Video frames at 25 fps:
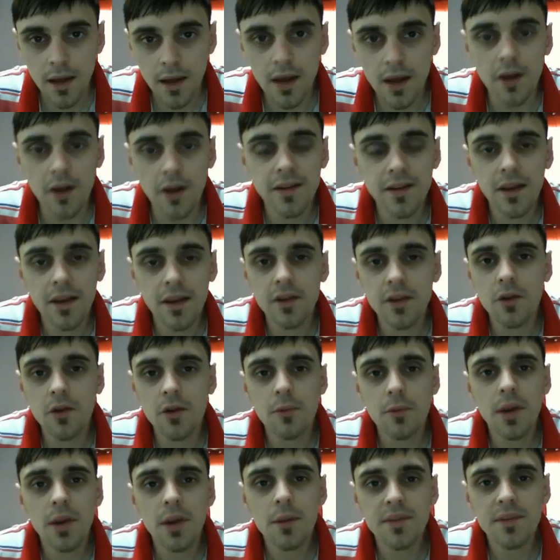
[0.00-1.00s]
Hey guys, how you
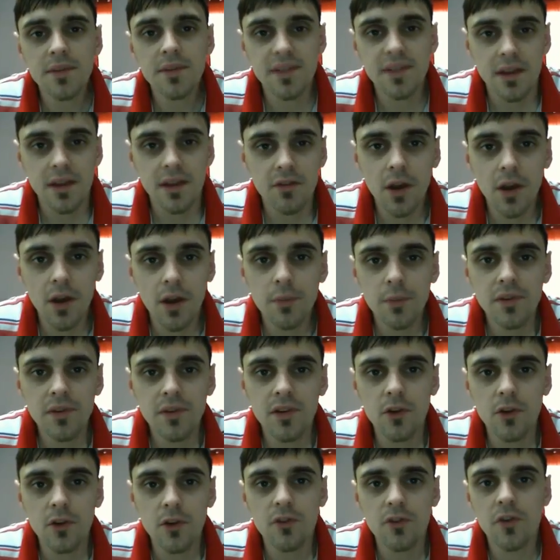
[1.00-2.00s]
doing? My name is Steve, coming
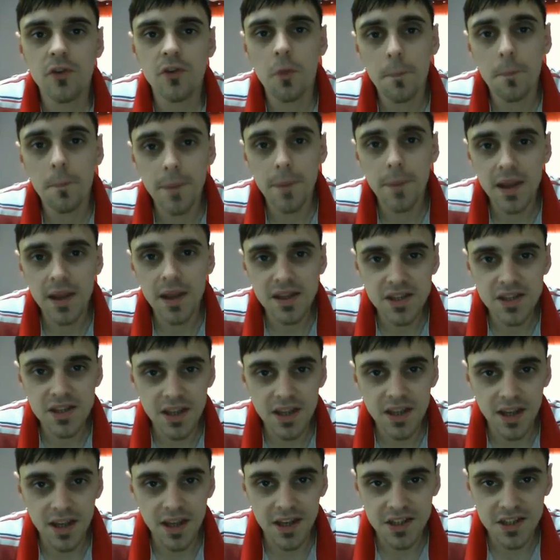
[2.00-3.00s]
to you from
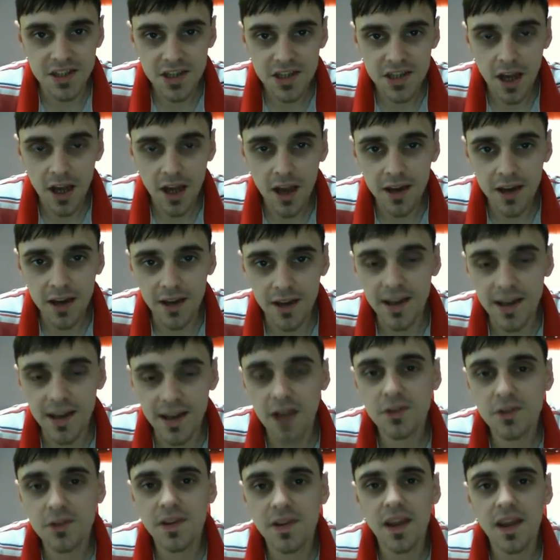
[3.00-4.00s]
Beijing in China.
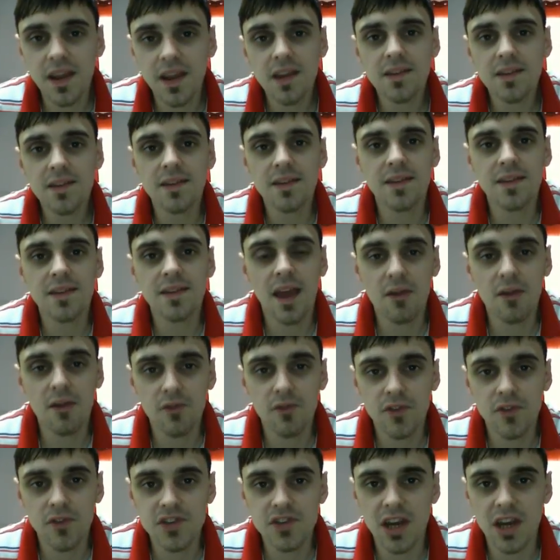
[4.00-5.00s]
Now today is the
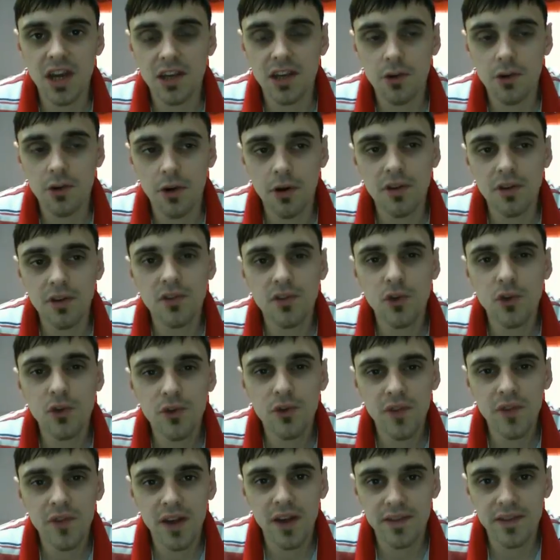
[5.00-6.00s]
10th of January
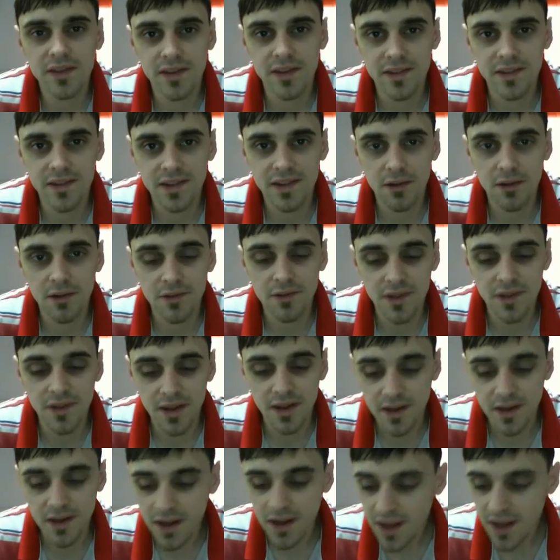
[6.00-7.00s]

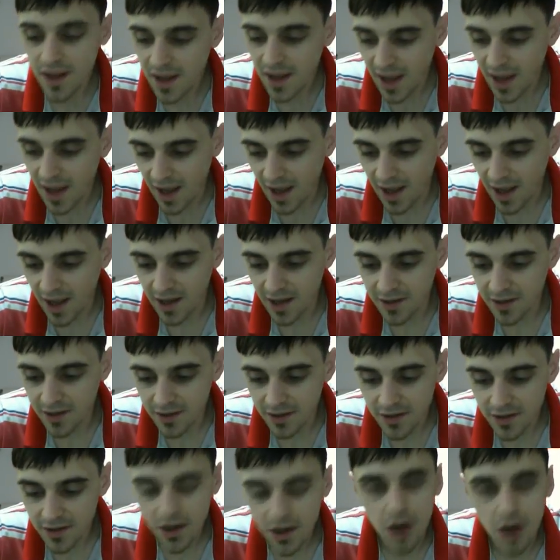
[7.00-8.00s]
2017,
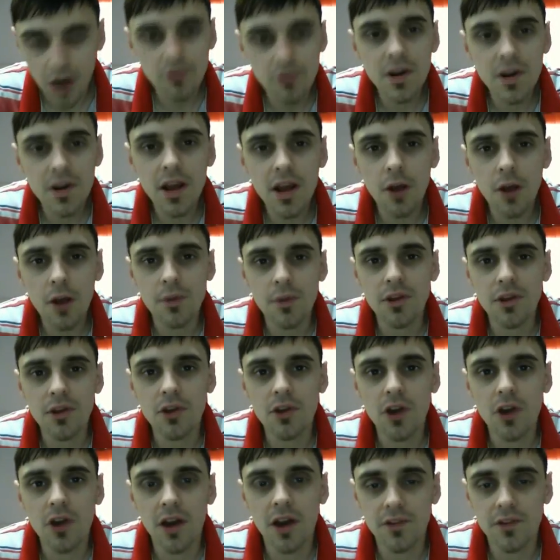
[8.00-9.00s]
and I really hope that
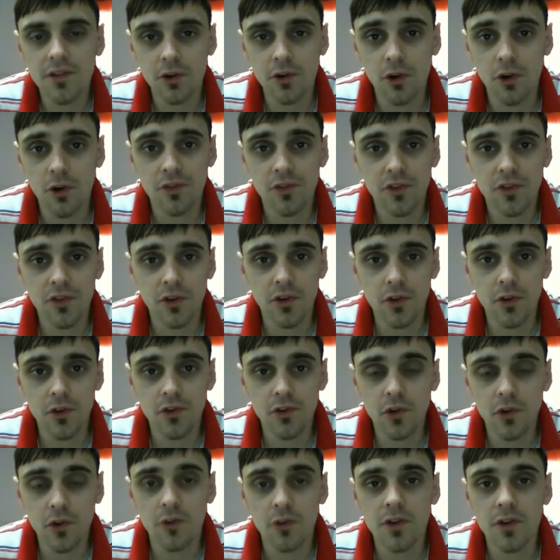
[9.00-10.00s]
you guys are off
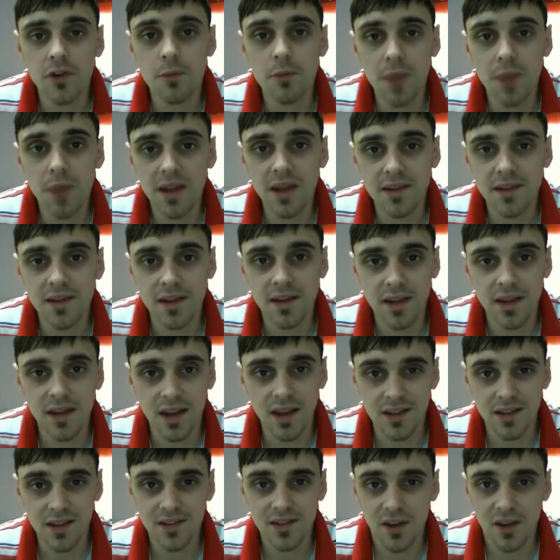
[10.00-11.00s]
to sort of an amazing
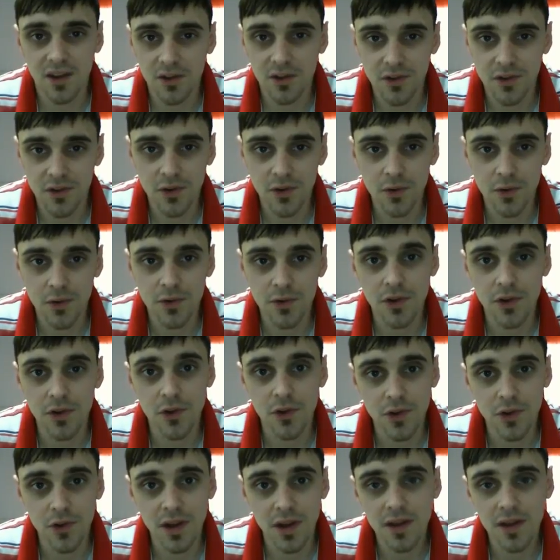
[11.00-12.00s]
kickstart to the
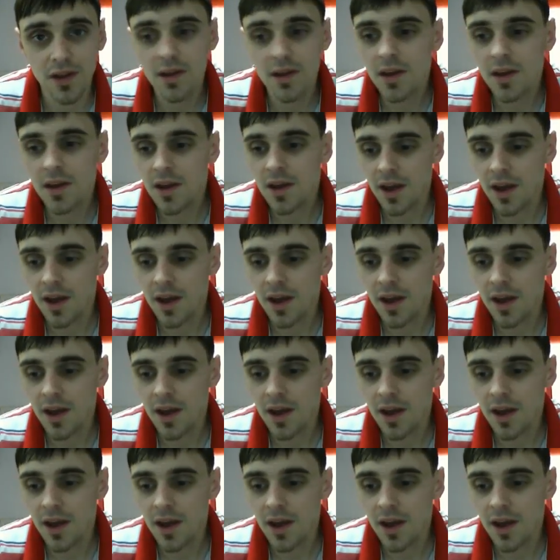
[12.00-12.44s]
new year.